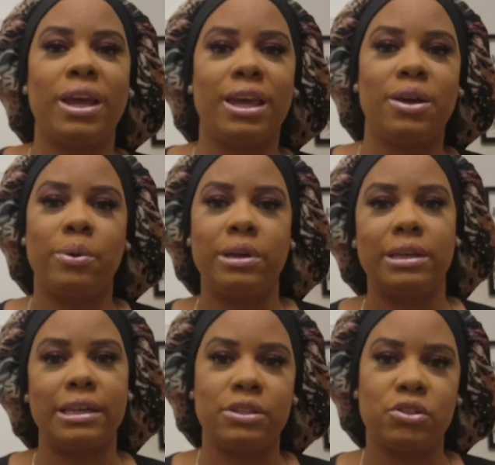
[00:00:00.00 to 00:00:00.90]
a quick
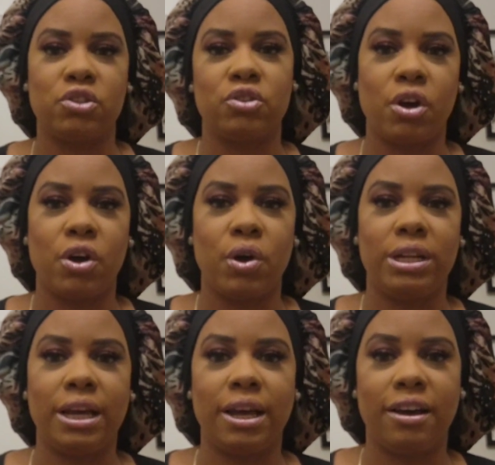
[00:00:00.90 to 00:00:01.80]
install
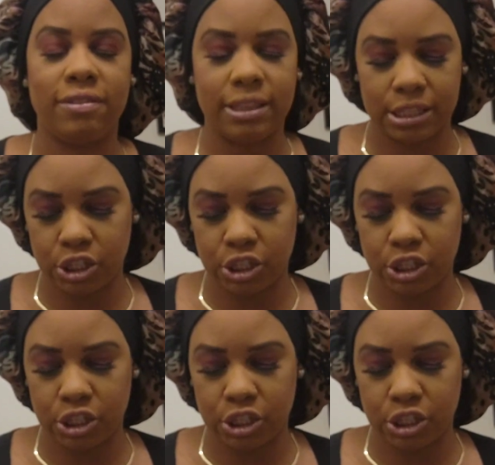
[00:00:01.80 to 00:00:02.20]
of this